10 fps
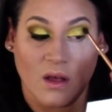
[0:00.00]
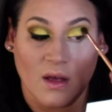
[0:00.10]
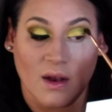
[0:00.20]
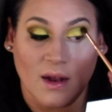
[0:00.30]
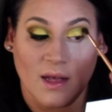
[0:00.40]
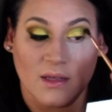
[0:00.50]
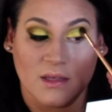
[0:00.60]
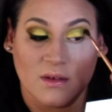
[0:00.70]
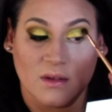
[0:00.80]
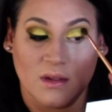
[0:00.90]
and I like
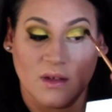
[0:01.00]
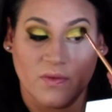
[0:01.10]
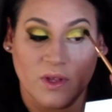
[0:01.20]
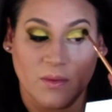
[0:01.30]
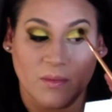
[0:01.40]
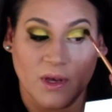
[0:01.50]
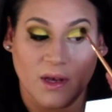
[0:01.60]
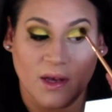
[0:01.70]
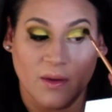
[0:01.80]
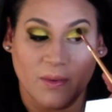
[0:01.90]
to lift up my
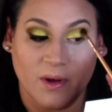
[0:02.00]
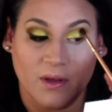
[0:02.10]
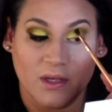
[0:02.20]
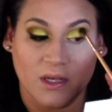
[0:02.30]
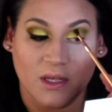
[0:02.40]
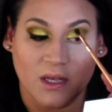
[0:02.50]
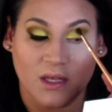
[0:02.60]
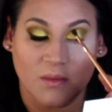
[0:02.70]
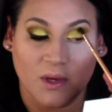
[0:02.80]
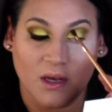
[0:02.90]
eyebrow just
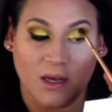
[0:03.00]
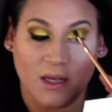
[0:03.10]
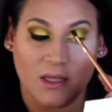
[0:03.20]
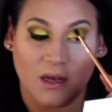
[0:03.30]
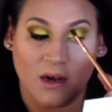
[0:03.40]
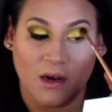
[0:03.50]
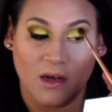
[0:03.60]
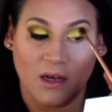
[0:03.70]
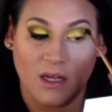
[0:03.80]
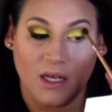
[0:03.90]
because my eyes are
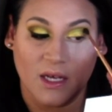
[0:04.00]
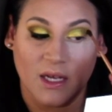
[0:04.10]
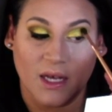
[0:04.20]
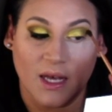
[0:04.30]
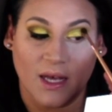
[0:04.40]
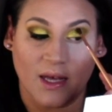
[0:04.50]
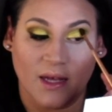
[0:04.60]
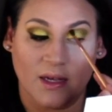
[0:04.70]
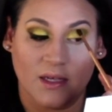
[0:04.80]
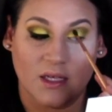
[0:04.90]
hooded
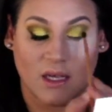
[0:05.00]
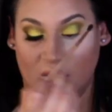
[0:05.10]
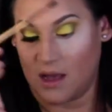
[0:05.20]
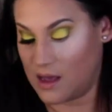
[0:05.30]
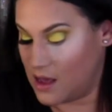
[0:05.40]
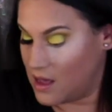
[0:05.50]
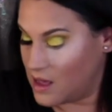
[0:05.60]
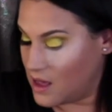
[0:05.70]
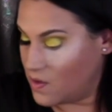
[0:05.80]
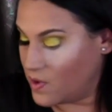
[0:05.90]
and
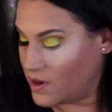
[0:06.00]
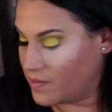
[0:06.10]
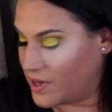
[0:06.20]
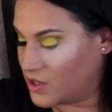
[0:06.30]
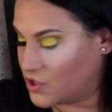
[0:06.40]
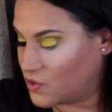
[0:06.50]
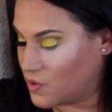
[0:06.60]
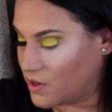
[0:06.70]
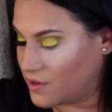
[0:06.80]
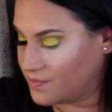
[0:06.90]
I want to make sure